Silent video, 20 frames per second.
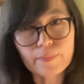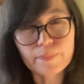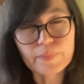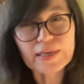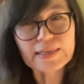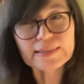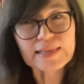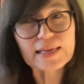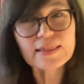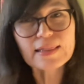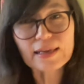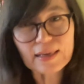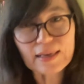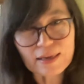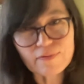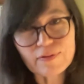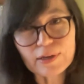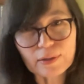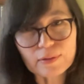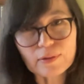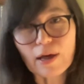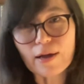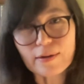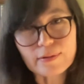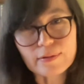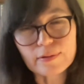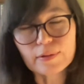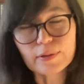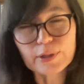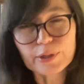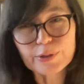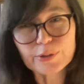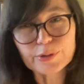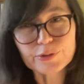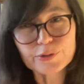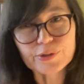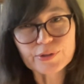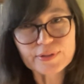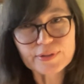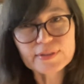Because I think even a lot of the
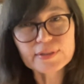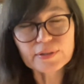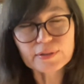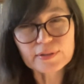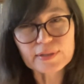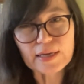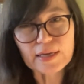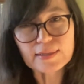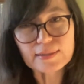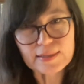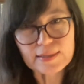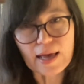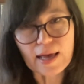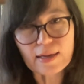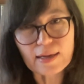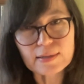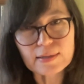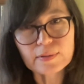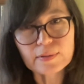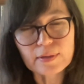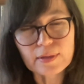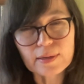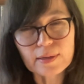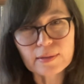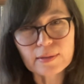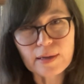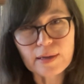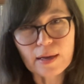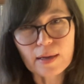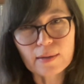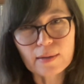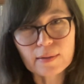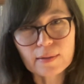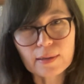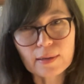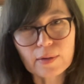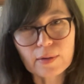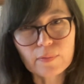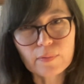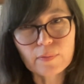literature still does that in
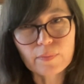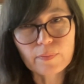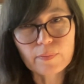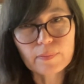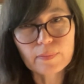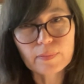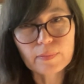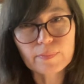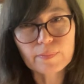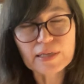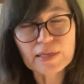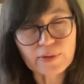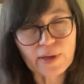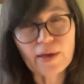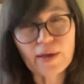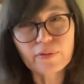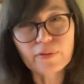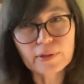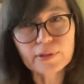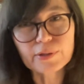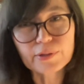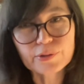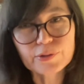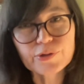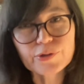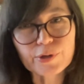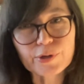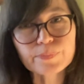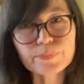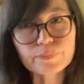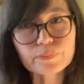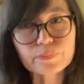mental health literature.